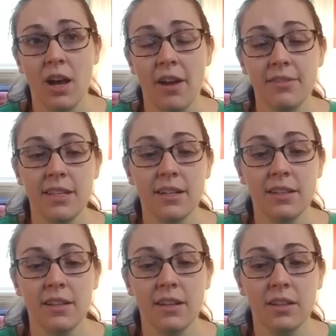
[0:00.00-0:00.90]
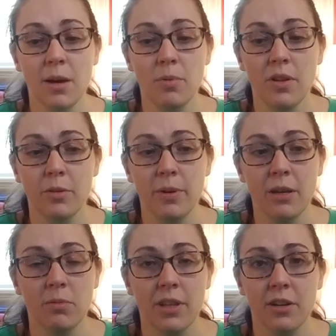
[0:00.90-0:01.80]
I've seen a couple other
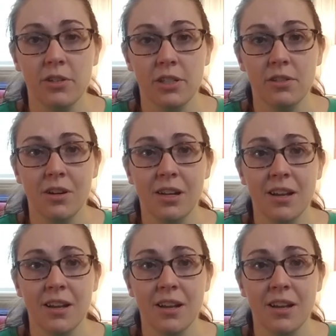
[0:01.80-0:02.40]
people that are just starting